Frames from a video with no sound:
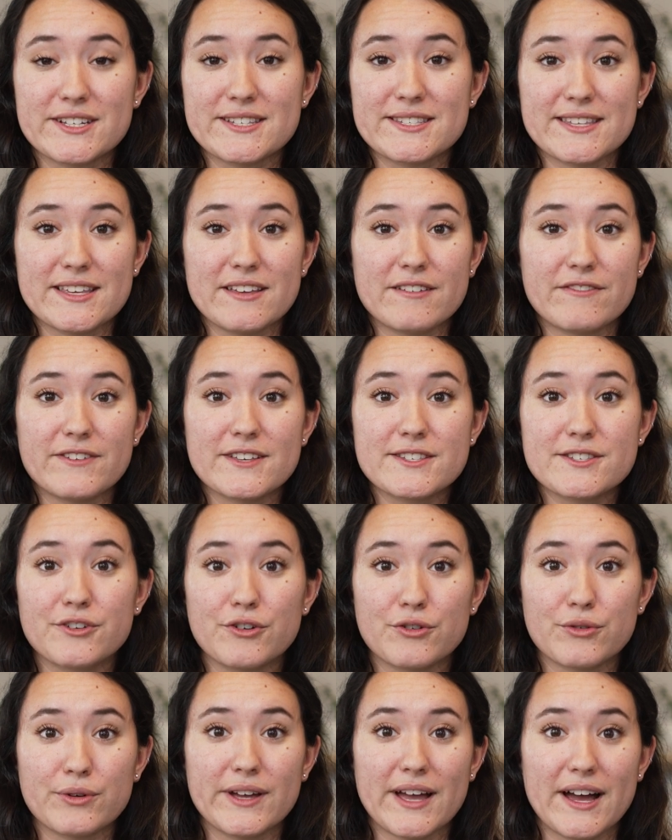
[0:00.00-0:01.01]
see a
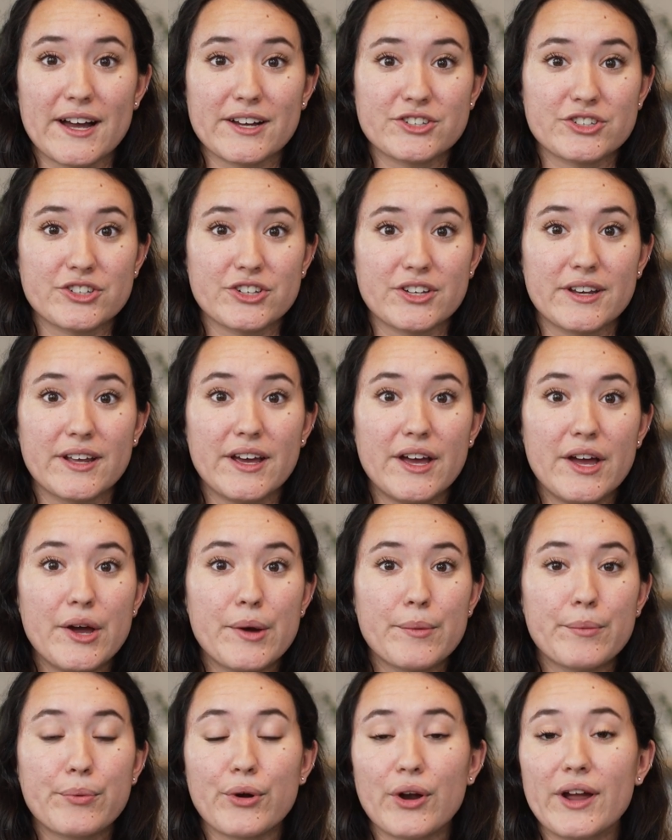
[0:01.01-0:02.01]
physical reaction,
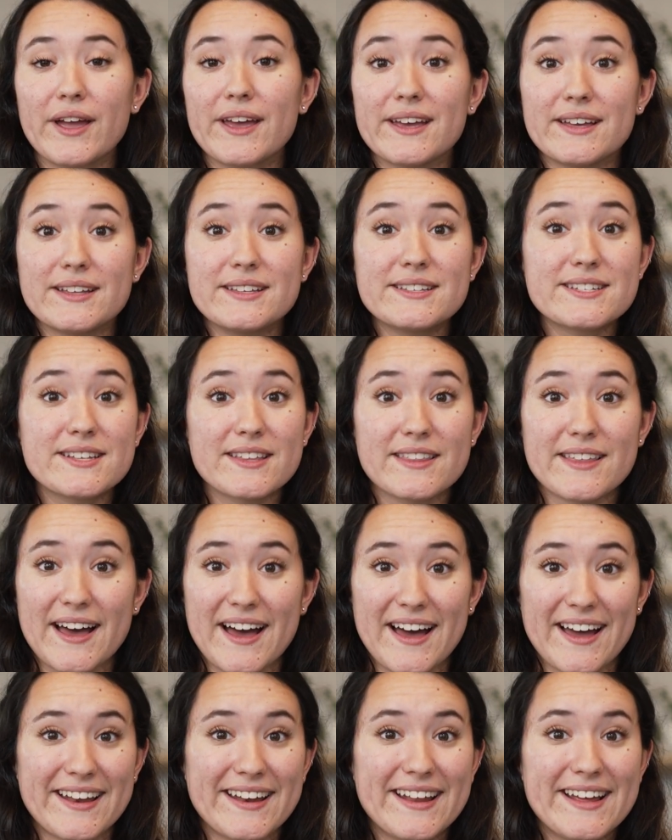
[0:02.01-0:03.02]
pray into
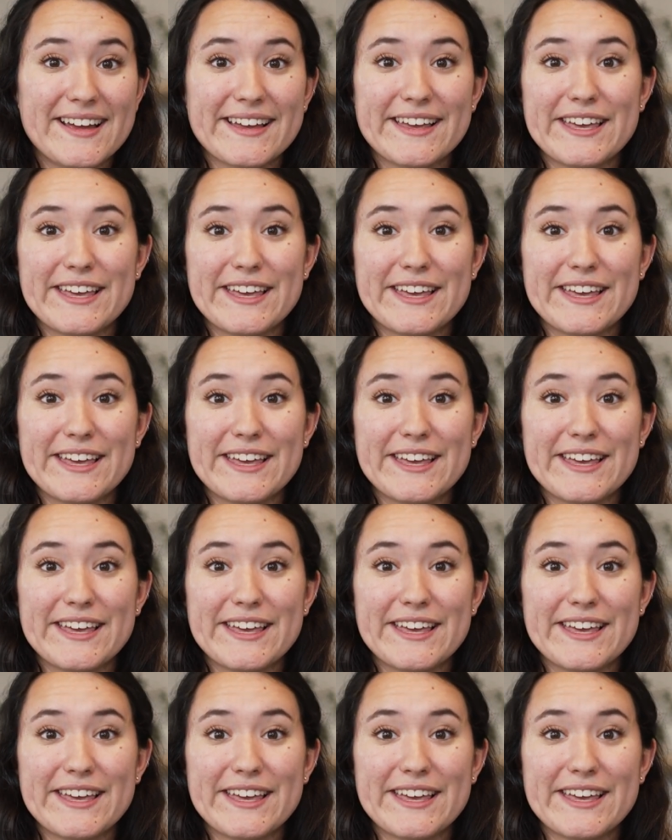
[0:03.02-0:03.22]
that